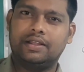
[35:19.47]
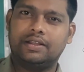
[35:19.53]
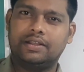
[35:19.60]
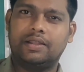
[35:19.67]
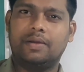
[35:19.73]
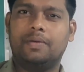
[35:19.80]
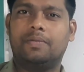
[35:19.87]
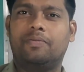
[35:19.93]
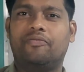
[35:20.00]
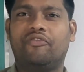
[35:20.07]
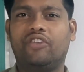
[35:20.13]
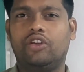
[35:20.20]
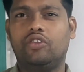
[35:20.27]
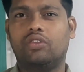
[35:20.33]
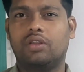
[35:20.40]
the
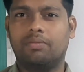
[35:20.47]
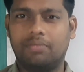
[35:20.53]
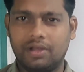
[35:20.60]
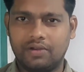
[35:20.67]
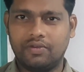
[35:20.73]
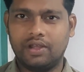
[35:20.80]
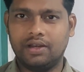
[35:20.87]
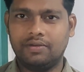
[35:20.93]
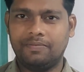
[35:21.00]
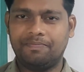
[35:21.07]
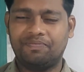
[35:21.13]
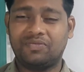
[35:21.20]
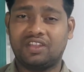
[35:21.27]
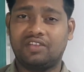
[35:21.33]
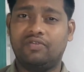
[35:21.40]
video number 1,
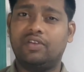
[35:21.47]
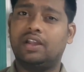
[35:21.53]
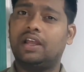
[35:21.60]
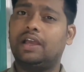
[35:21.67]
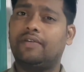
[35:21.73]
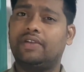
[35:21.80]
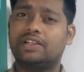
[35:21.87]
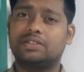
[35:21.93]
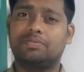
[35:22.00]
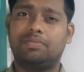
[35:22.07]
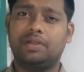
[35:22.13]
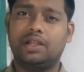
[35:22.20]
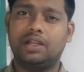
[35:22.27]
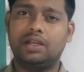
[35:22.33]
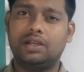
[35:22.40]
where I have
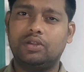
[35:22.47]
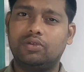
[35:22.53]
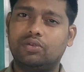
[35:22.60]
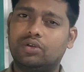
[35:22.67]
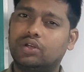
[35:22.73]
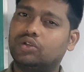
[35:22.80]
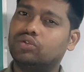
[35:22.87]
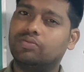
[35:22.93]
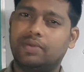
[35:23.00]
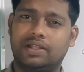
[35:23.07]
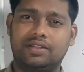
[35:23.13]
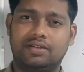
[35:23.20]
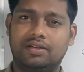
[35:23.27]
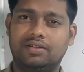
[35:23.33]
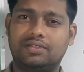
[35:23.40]
explained you 2
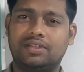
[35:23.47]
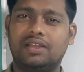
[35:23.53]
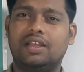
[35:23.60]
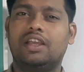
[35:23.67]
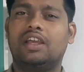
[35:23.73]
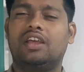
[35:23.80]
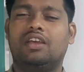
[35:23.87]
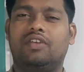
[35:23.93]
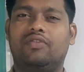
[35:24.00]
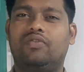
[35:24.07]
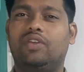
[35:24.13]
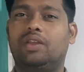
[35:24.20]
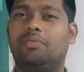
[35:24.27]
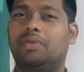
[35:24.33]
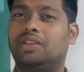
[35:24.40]
methods,
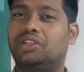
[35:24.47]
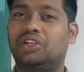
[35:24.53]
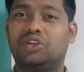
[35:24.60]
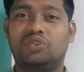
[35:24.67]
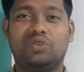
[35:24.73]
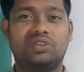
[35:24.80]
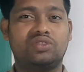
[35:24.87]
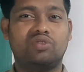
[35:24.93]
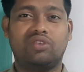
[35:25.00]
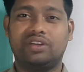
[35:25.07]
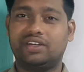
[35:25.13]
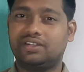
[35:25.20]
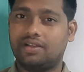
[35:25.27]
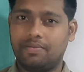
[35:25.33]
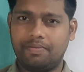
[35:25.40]
where method 2 is not
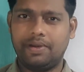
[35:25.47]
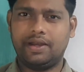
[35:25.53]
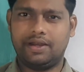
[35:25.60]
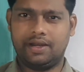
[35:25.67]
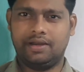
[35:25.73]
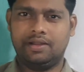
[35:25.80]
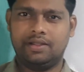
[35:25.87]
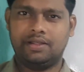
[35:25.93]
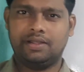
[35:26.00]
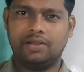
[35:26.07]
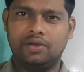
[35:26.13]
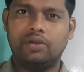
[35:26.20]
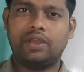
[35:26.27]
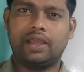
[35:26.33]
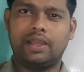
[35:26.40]
yet completed.
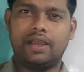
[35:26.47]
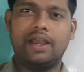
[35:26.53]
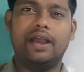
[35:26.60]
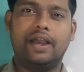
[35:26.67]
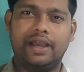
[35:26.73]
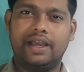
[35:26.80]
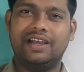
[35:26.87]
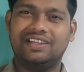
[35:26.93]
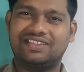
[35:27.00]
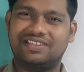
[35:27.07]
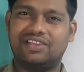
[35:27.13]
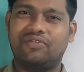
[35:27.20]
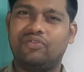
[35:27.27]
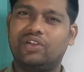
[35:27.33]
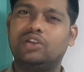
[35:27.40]
Okay, as
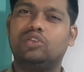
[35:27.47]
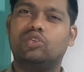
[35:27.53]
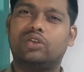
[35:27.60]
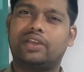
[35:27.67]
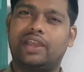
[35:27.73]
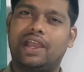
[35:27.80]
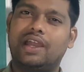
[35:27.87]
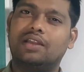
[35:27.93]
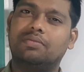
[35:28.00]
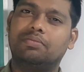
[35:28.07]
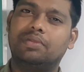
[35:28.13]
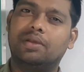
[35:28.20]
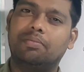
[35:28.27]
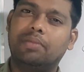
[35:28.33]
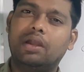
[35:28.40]
the video can
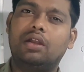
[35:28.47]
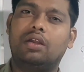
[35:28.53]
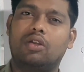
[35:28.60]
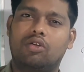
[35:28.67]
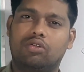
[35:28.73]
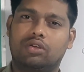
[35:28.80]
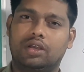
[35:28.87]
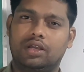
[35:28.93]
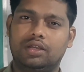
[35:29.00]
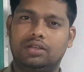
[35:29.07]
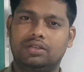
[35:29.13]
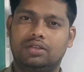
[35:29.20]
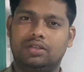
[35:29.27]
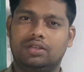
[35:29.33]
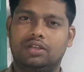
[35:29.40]
be a bit longer,
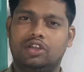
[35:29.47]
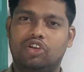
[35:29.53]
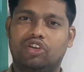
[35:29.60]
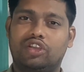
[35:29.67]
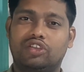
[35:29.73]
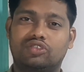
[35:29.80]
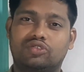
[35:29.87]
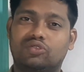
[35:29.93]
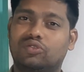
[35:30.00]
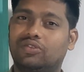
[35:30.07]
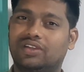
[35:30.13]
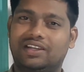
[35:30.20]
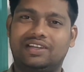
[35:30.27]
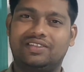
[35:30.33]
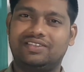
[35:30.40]
okay, so
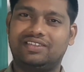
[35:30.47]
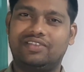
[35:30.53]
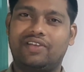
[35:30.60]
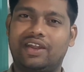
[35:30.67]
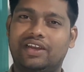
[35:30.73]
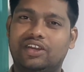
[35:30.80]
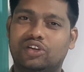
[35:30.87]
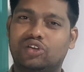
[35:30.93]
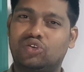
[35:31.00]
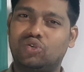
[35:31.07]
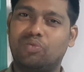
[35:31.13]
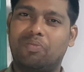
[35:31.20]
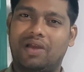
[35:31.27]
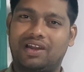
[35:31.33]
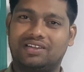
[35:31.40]
it is divided into 2
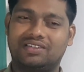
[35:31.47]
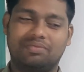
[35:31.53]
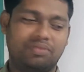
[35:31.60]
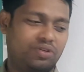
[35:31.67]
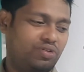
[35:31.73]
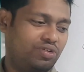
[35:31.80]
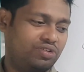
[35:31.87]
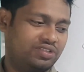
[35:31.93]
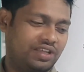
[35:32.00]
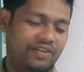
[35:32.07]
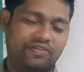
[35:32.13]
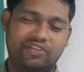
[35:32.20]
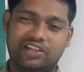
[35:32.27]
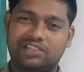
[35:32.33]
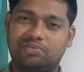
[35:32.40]
parts, because I have
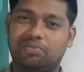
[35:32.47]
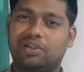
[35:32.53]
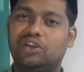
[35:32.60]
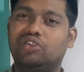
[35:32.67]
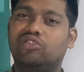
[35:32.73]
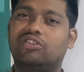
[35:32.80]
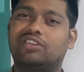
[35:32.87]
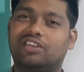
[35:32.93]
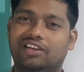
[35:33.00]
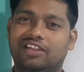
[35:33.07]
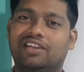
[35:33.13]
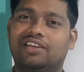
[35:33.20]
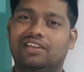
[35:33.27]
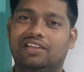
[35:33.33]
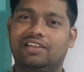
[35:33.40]
to explain you it
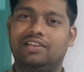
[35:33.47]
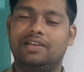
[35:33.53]
clearly.